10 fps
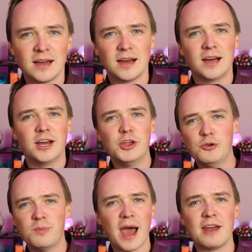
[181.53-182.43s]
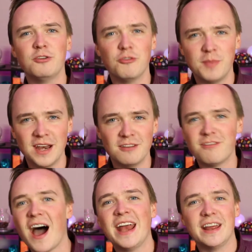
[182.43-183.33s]
You had to have been
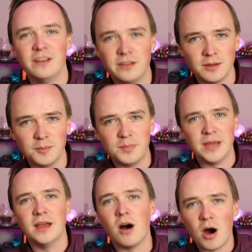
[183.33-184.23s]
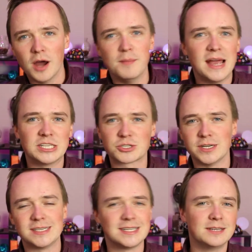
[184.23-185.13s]
invited to be on Main
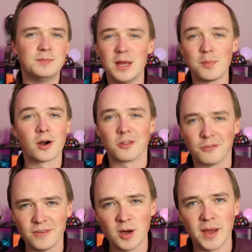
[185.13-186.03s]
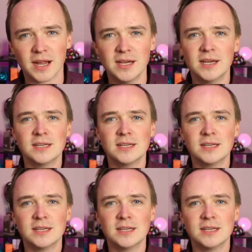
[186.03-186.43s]
Street to be a part of the filming.